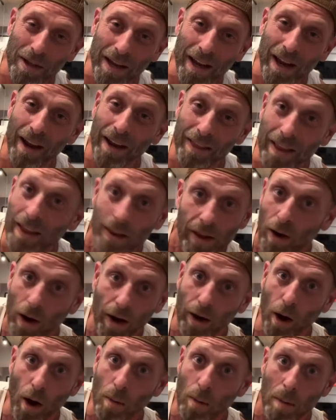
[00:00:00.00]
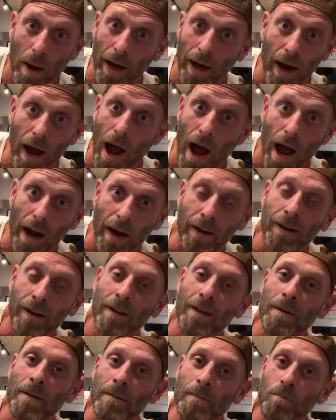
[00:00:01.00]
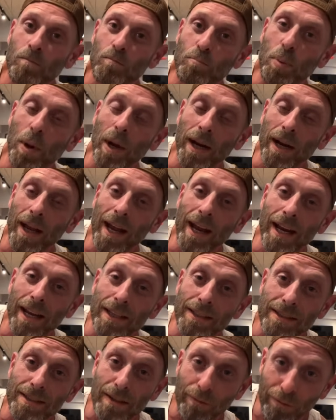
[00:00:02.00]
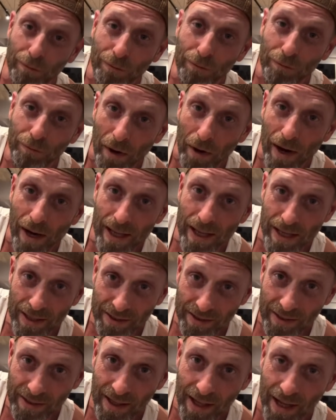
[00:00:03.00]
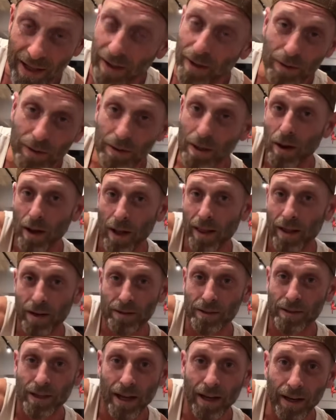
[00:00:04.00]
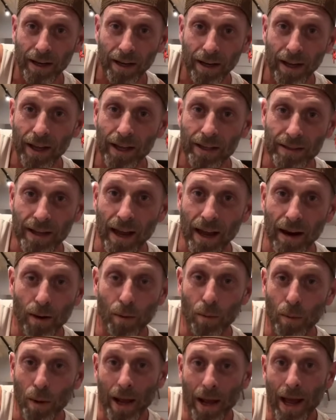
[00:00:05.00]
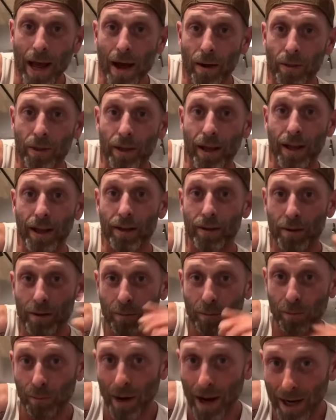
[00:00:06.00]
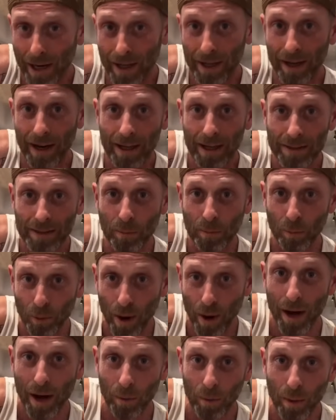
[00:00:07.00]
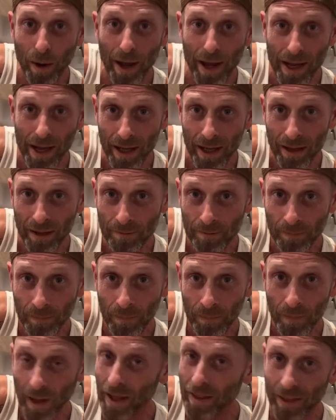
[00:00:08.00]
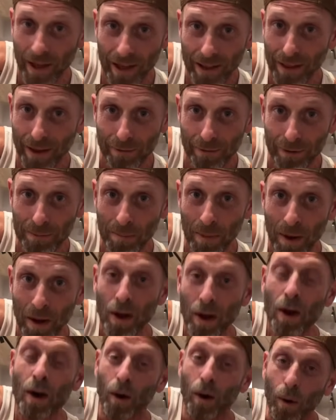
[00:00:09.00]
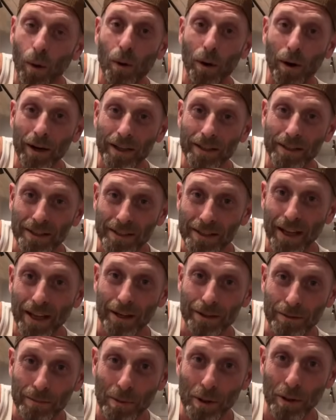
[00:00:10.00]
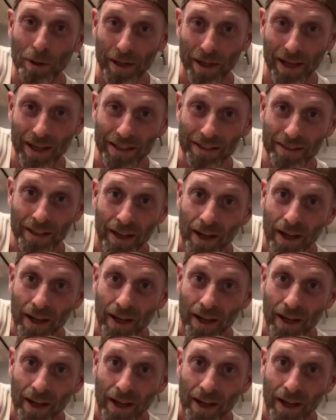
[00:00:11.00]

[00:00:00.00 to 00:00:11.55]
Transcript: they are. And then they're like, oh my God. But it is the funniest thing. There's he's got a way out. They either recognize him right away and they love him, or he just tells them who he is